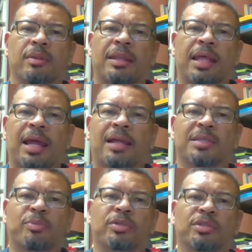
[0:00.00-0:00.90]
they had this
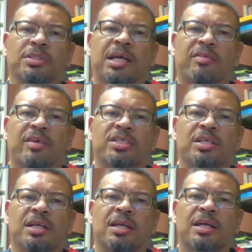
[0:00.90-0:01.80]
personal salvation?
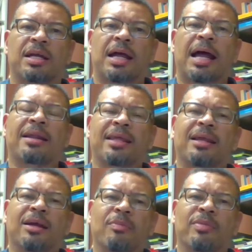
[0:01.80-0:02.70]
How did that
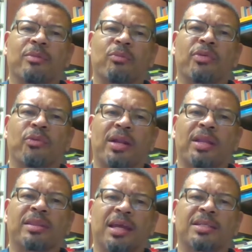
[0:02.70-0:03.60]
help them with the way
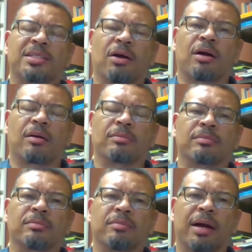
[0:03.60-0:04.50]
that they saw
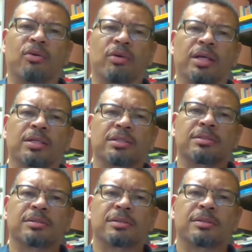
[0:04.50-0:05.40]
minorities?
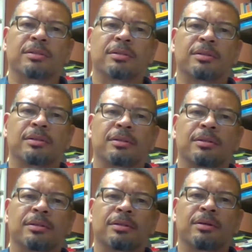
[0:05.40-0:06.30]

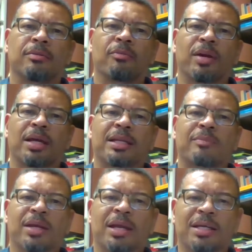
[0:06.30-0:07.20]

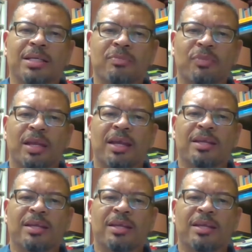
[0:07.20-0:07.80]
Because it